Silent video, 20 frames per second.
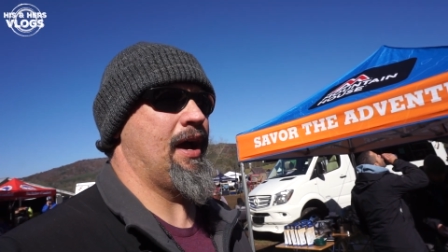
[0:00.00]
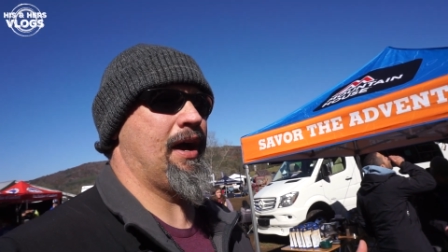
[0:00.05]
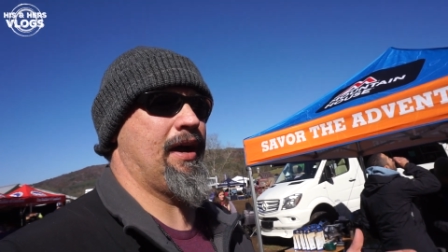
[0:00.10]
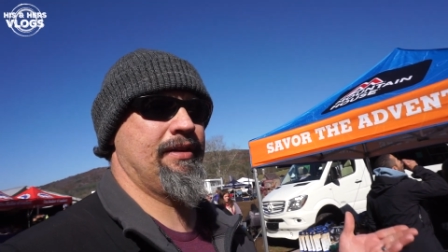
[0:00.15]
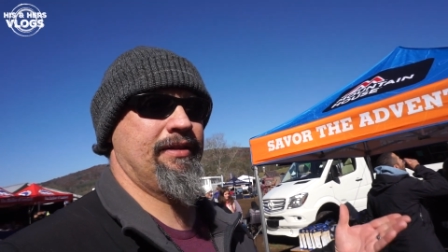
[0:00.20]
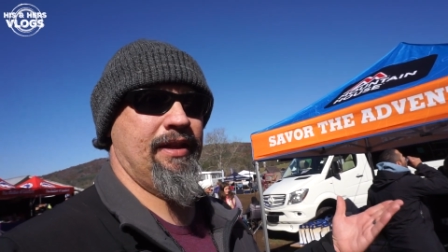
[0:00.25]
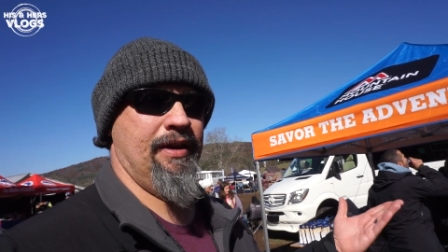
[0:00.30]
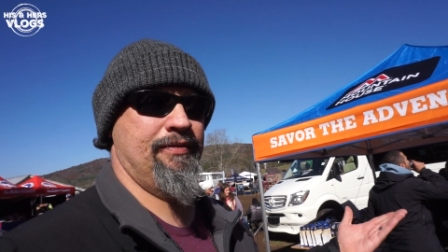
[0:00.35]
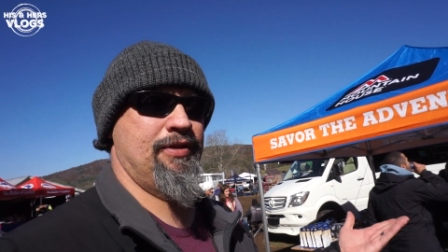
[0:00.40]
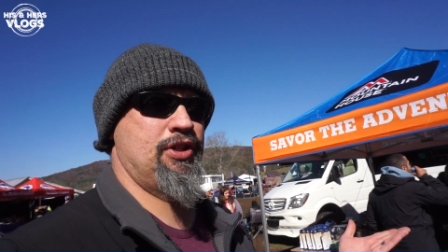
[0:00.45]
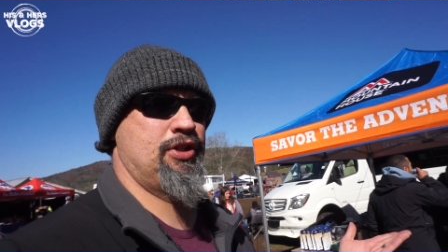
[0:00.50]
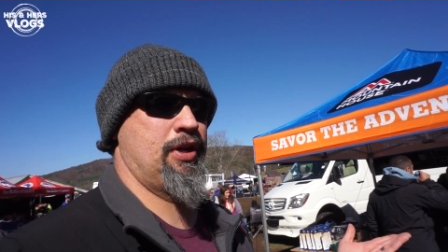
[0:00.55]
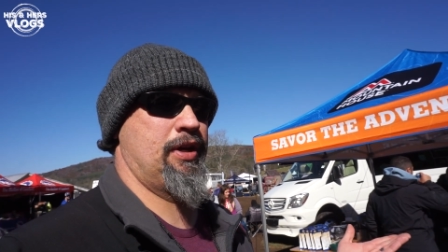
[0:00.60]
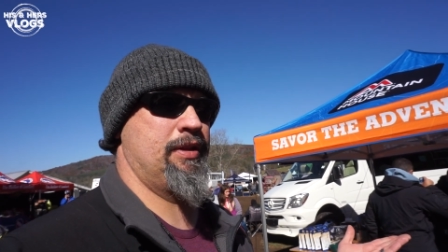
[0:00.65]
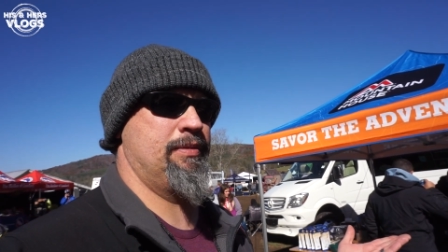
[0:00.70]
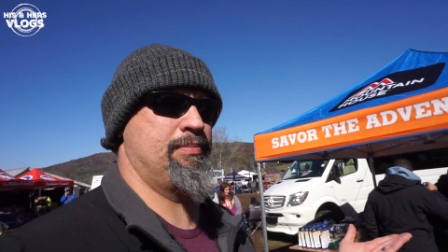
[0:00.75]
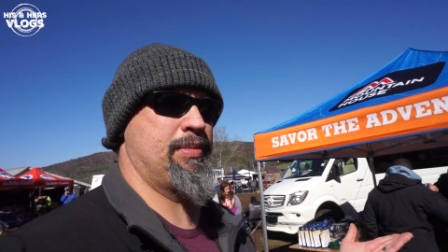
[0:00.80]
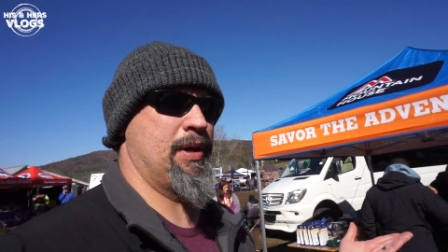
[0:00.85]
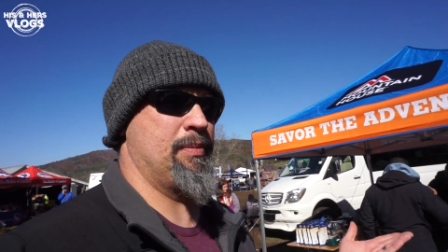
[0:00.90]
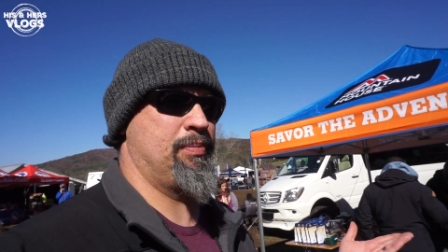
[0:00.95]
I'd love to show you
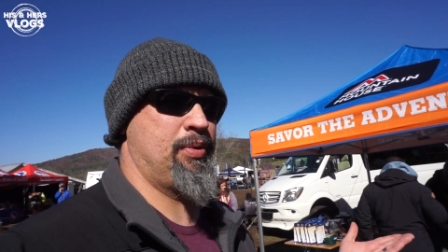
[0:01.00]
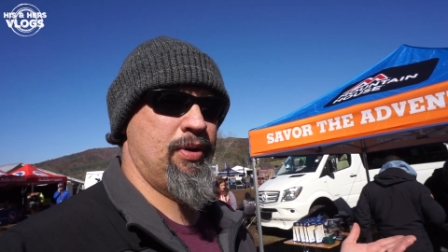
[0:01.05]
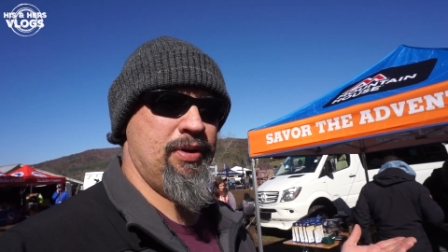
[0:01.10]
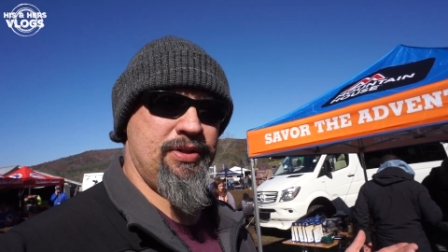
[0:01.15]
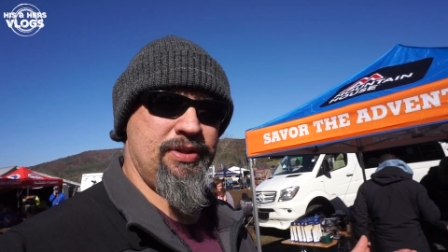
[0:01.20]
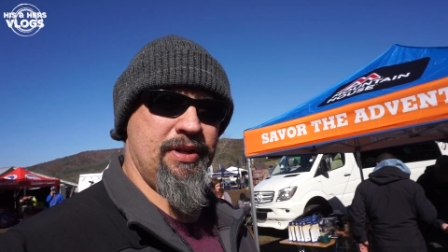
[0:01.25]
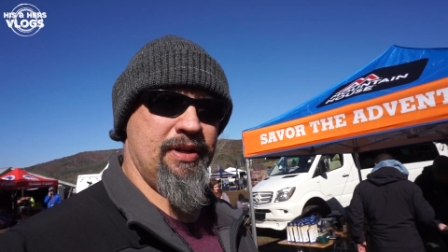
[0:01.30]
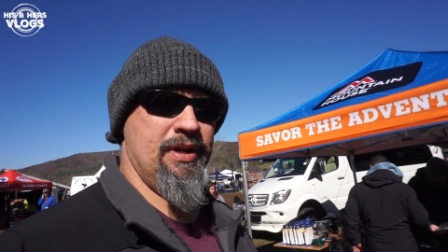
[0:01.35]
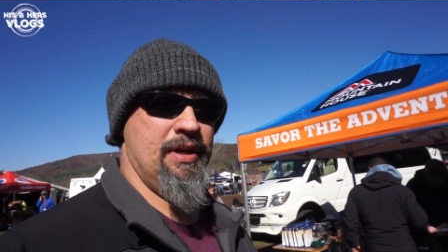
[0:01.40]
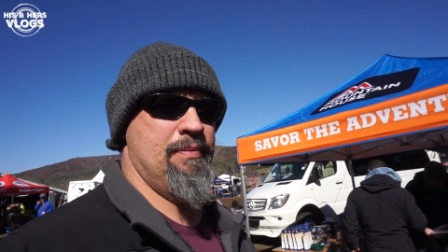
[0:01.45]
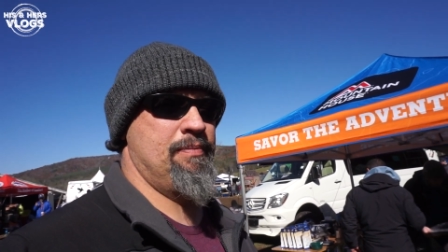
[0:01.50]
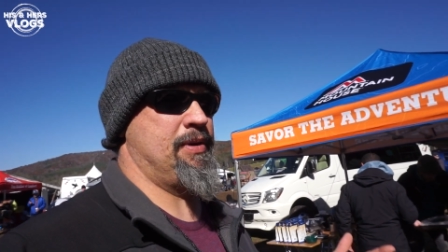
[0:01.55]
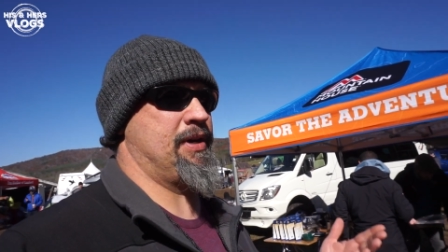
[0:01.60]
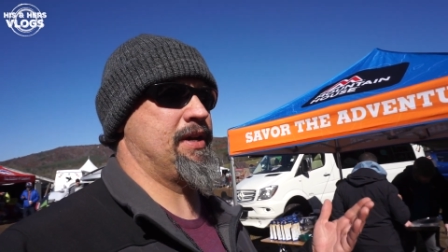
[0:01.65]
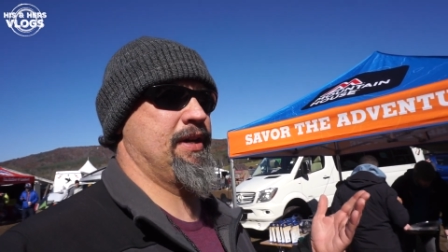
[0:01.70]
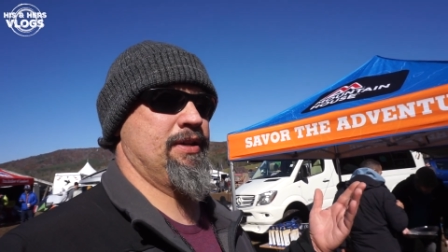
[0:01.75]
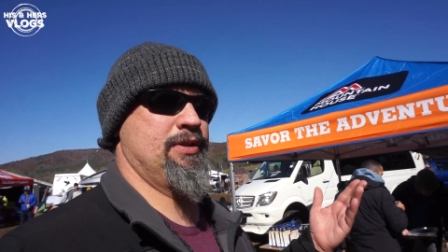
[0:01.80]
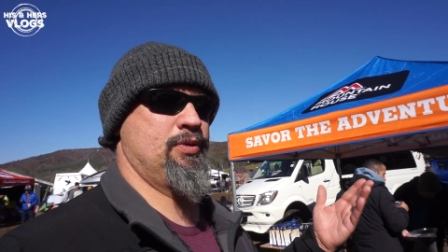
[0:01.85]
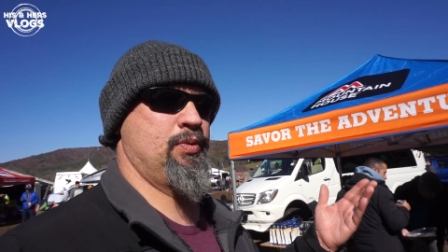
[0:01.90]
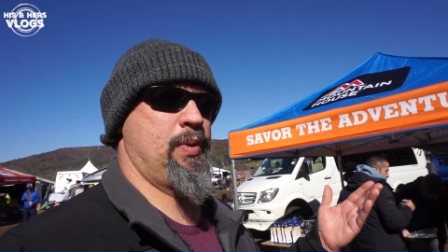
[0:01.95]
the bumpers,
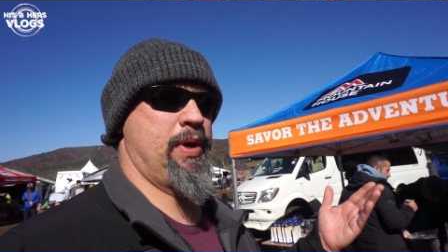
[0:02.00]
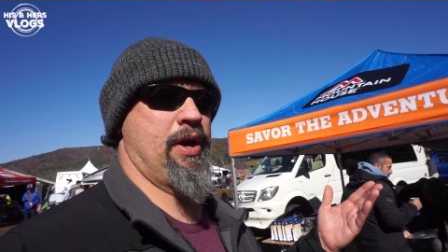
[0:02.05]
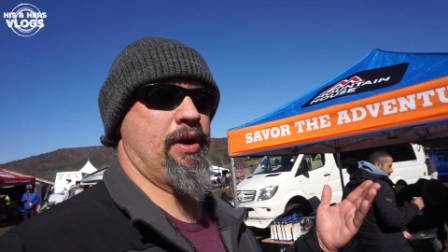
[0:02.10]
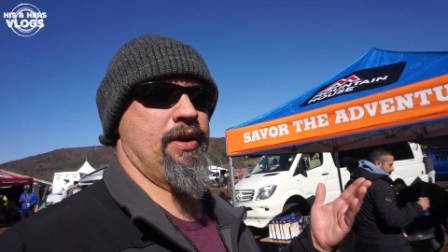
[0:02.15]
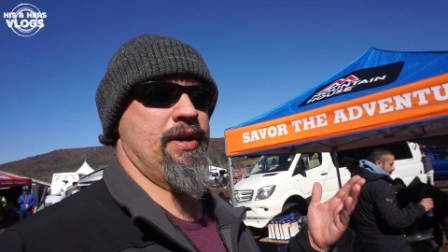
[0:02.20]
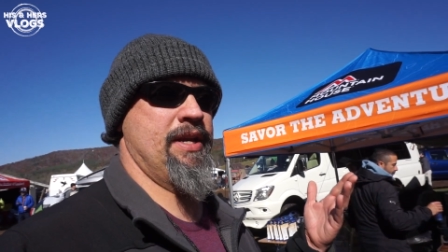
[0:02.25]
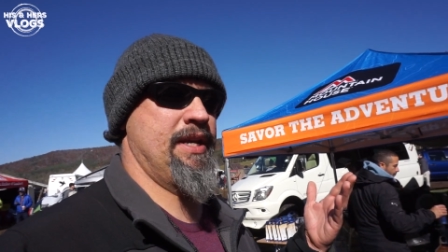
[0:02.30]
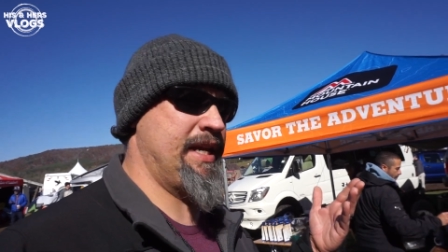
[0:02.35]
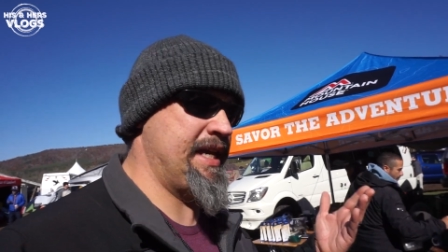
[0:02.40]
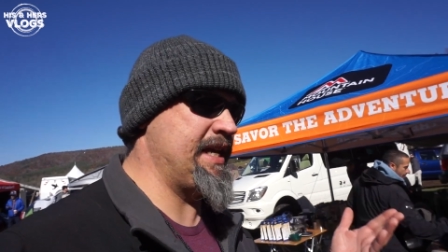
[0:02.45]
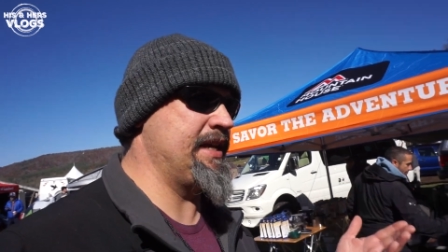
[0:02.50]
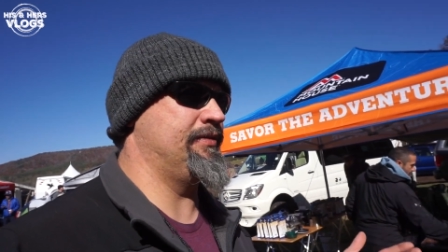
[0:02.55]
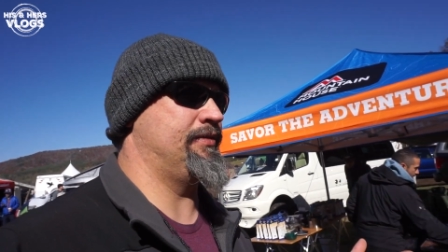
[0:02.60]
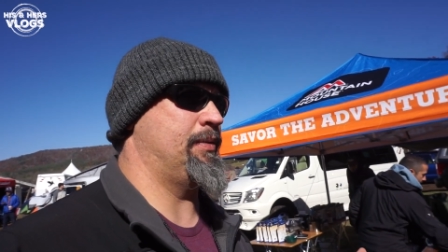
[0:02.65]
because we are in need